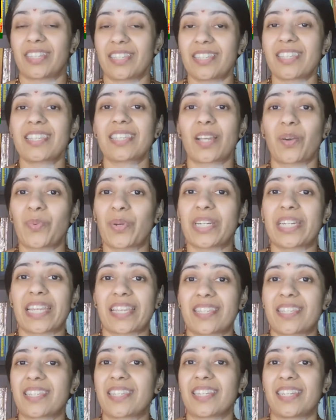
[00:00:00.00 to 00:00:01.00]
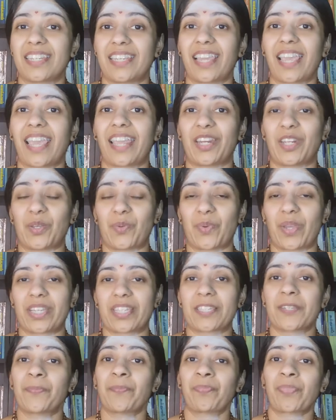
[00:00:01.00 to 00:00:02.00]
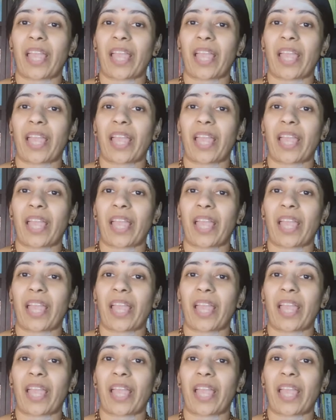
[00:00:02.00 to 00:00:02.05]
This is our destiny anyways,